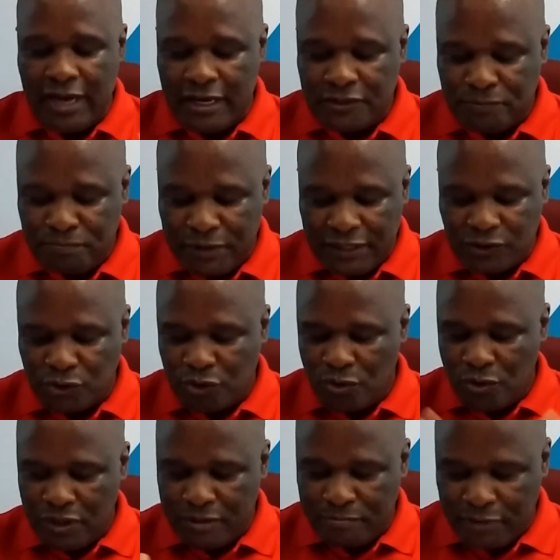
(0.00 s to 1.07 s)
speaks
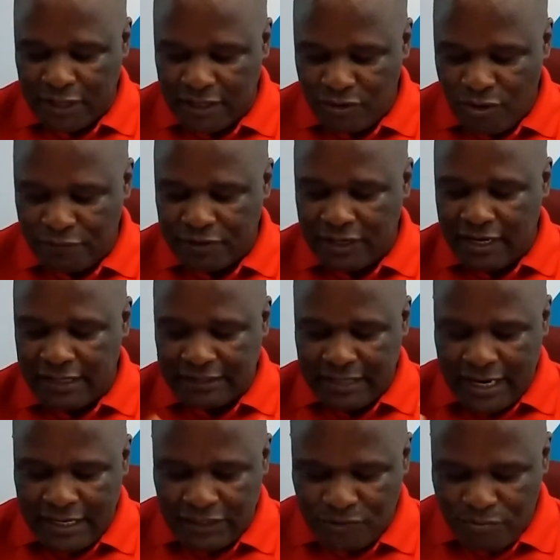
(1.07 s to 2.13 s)
to the beginning of the
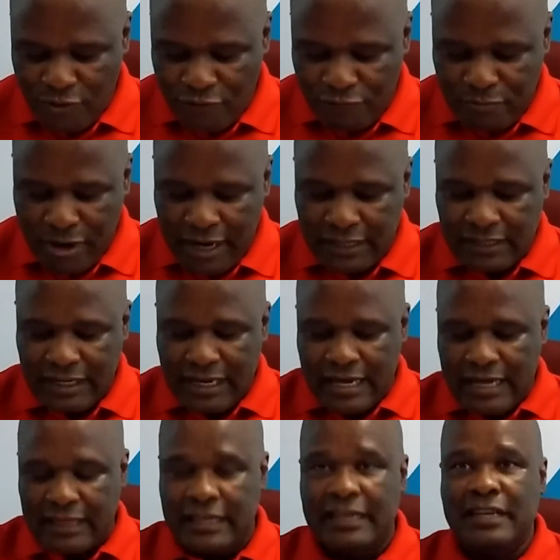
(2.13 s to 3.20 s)
nationalist movement,
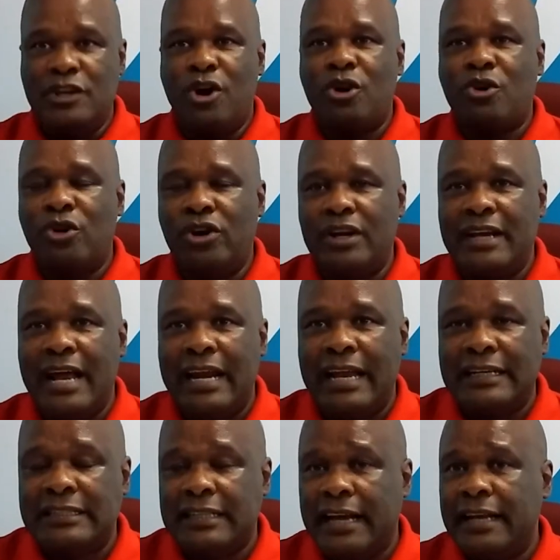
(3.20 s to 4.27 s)
the neo-colonial
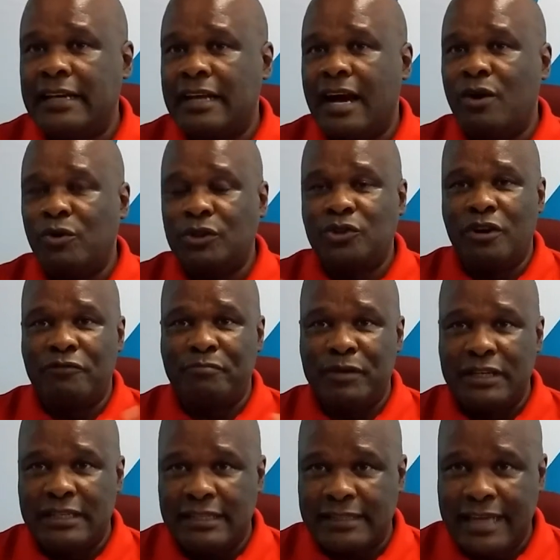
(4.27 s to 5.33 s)
agenda, which we have
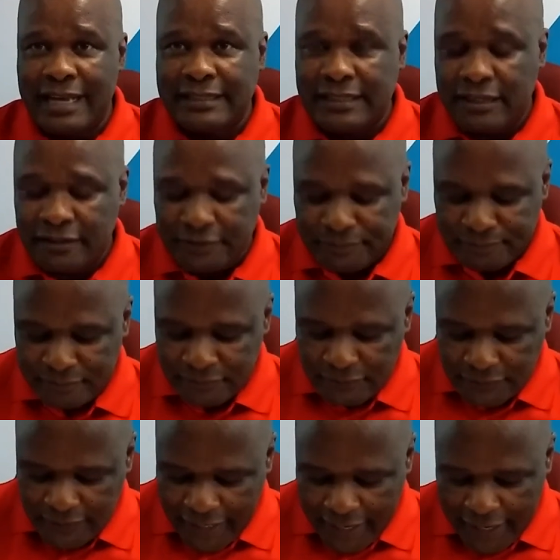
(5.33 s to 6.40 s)
been discussing.
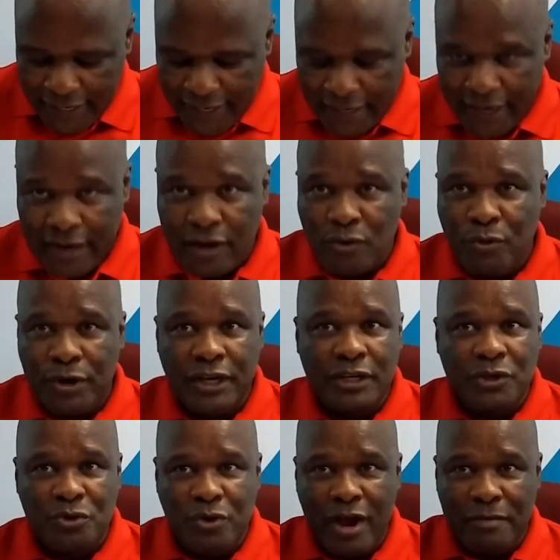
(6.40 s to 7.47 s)
We
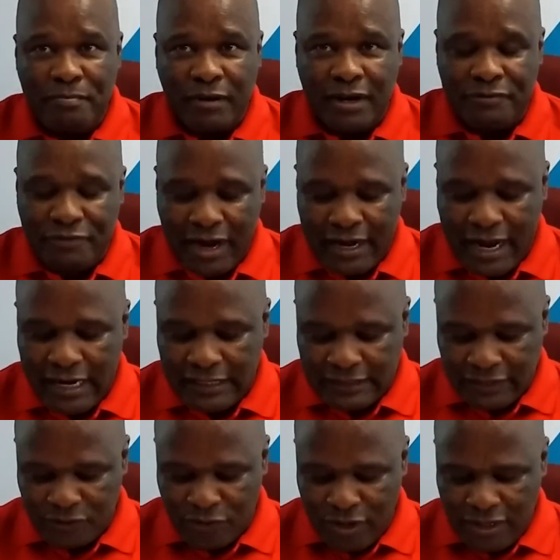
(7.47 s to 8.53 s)
do a brief
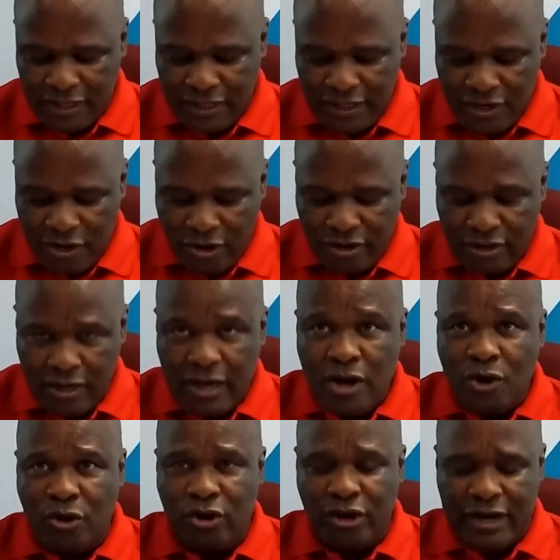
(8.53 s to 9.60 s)
analysis on the
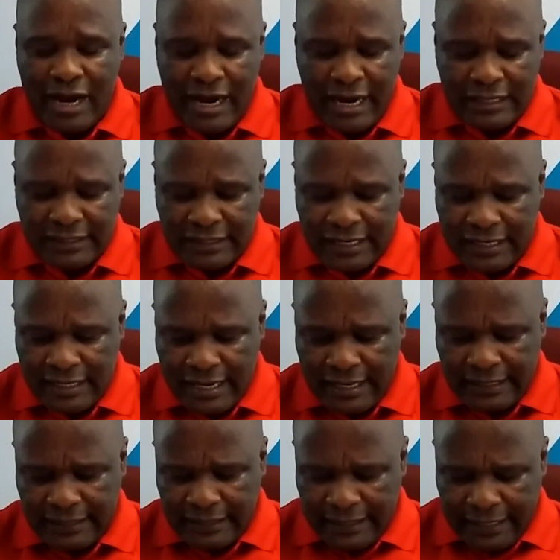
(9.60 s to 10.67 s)
neo-colonial
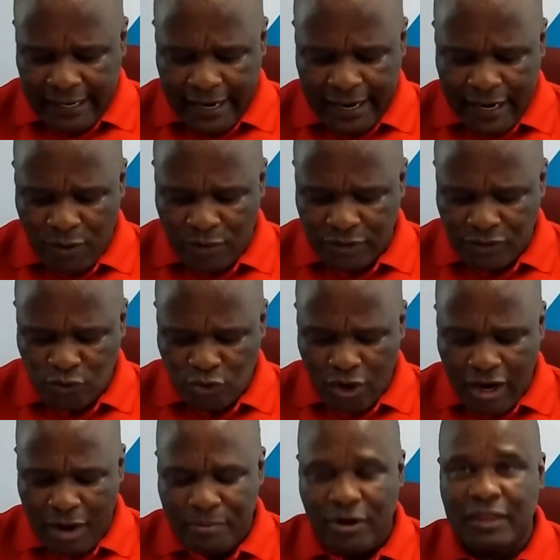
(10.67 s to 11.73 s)
agenda. We
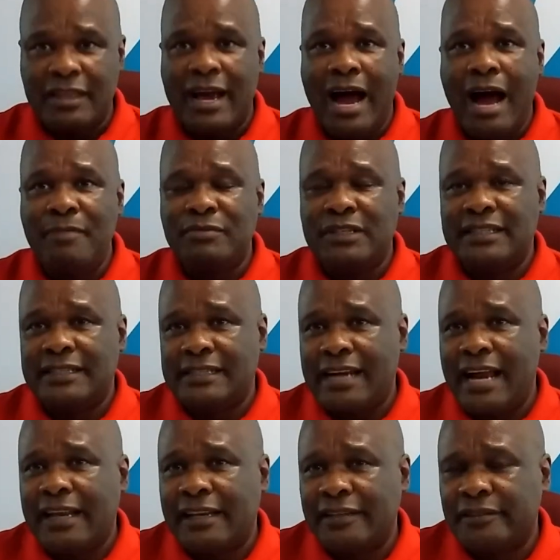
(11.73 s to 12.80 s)
talk about the armed
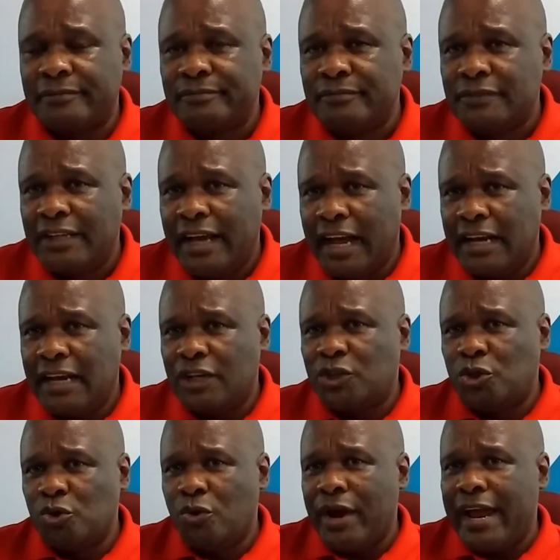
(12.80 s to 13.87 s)
struggle
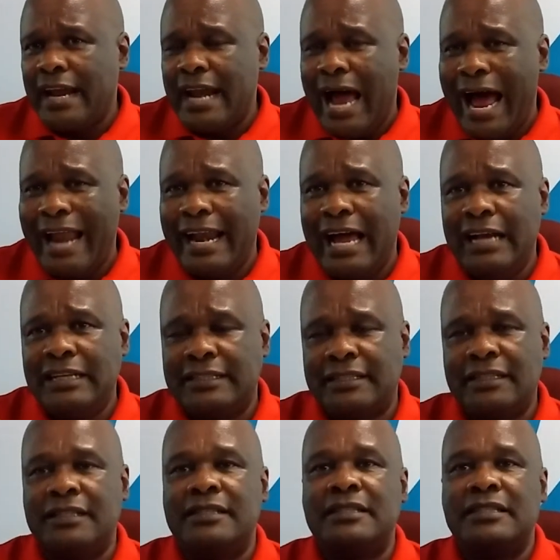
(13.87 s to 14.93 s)
and do an
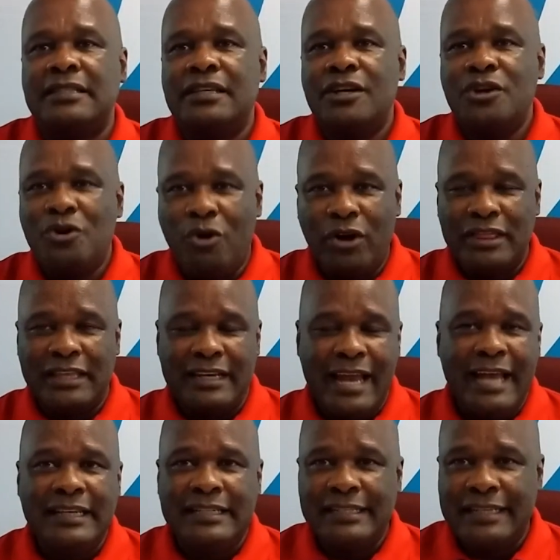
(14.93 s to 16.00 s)
analysis on the
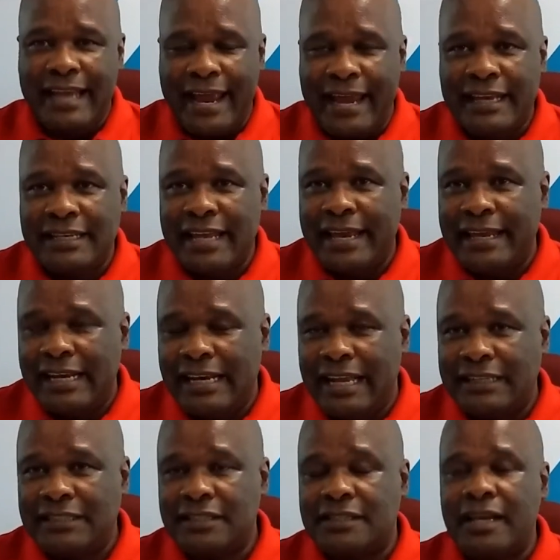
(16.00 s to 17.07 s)
1980
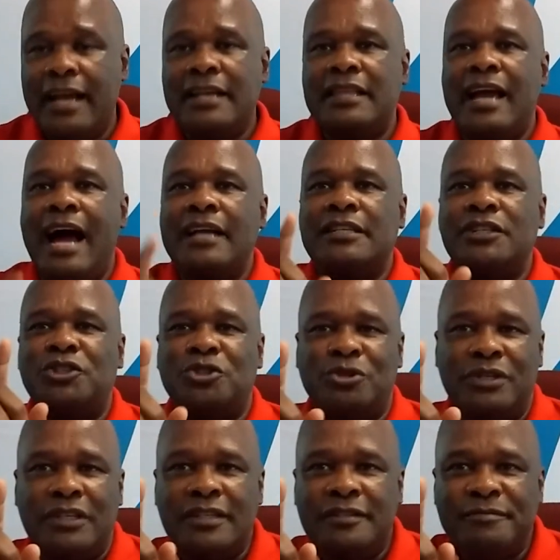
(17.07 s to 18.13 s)
elections and the
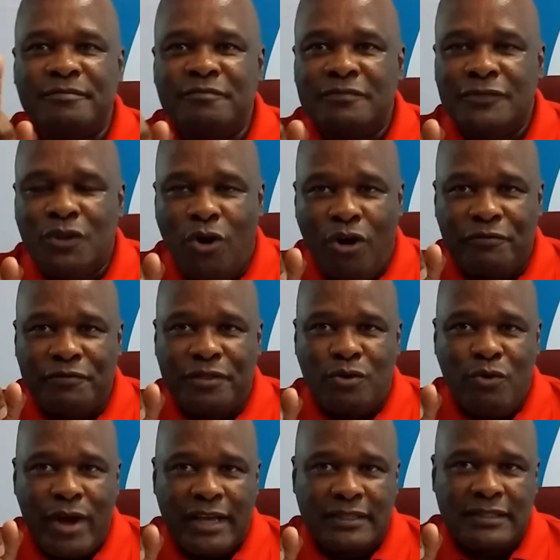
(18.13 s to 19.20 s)
attitude of the
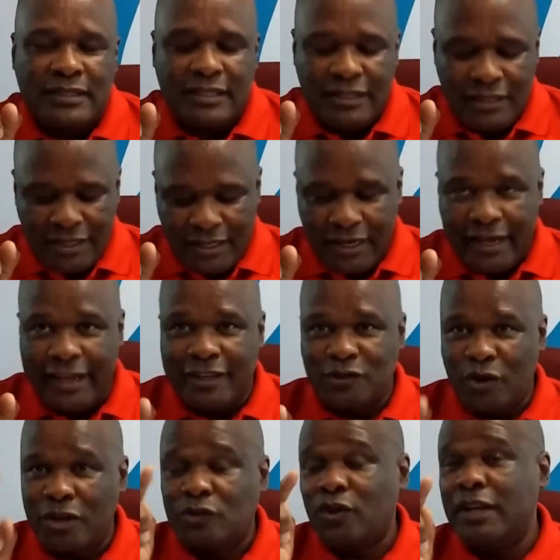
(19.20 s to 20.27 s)
West.
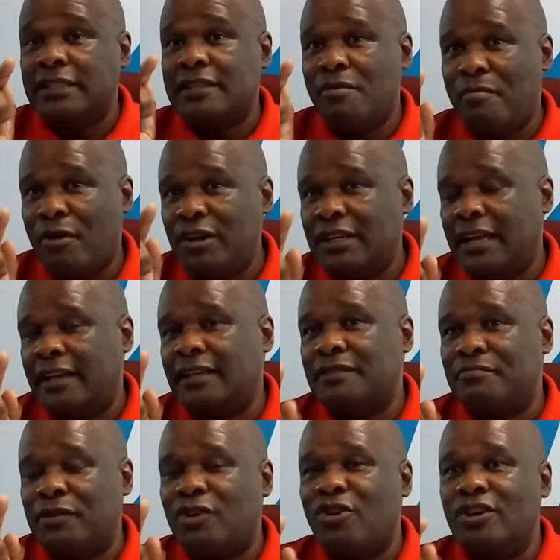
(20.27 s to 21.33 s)
So it's
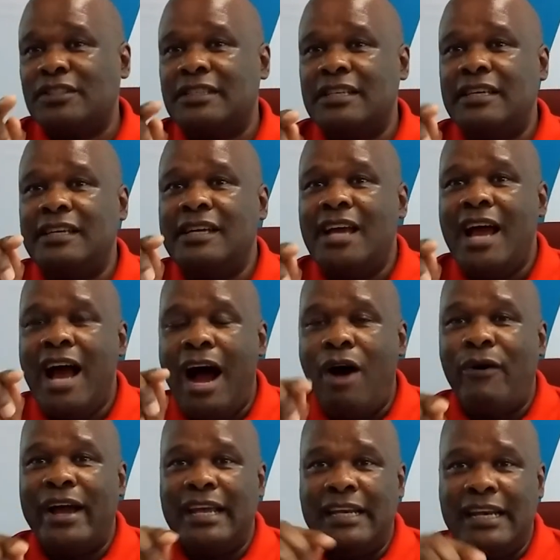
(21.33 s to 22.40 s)
important because the
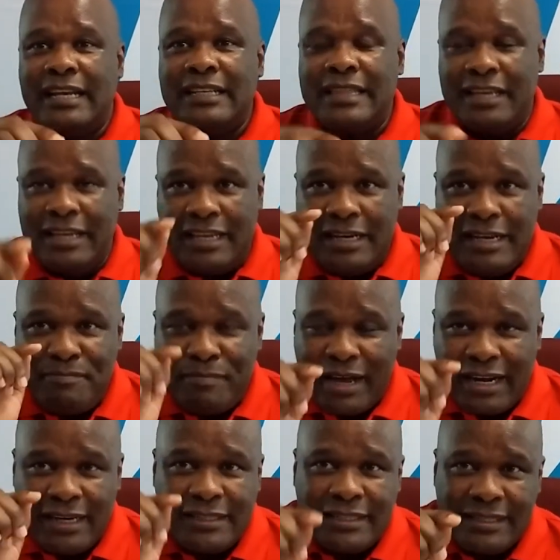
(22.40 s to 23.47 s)

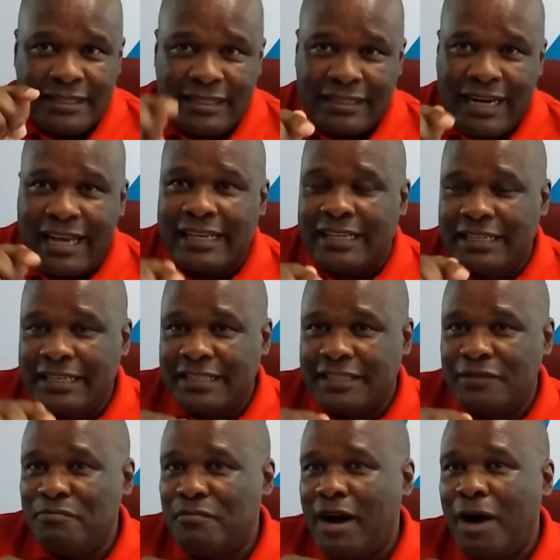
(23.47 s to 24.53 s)
liberation struggle in
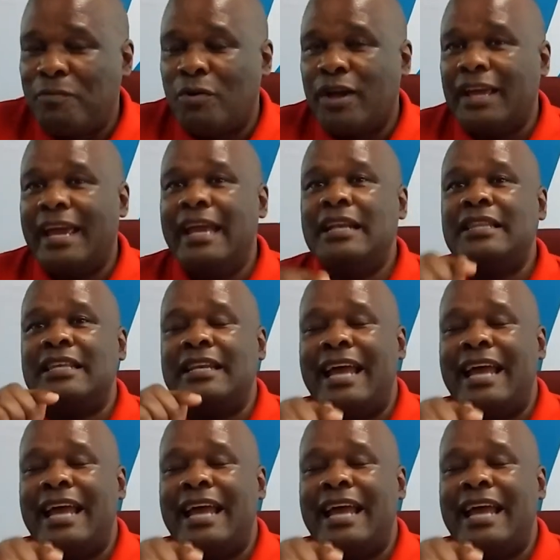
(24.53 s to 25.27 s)
Zimbabwe and the